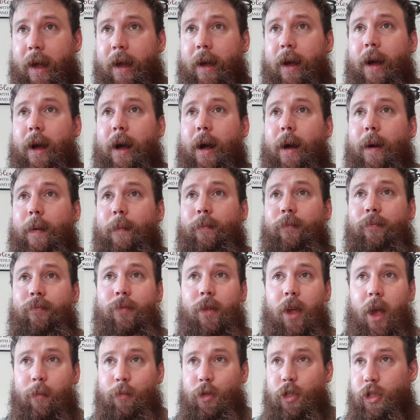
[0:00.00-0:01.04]
I'm
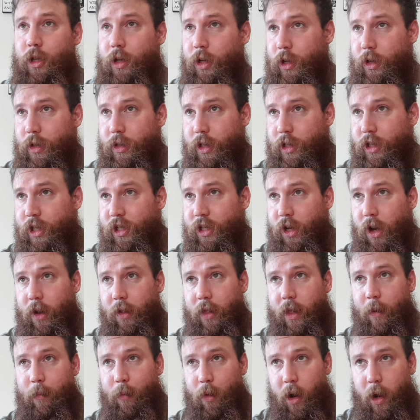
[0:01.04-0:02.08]
just going to use a
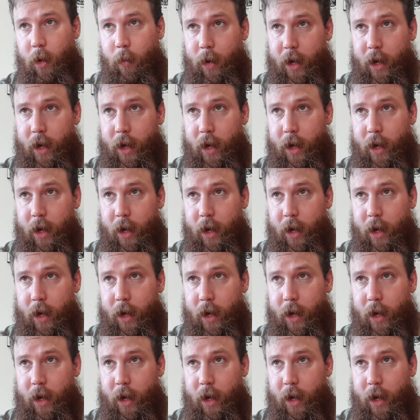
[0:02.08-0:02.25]
stone that probably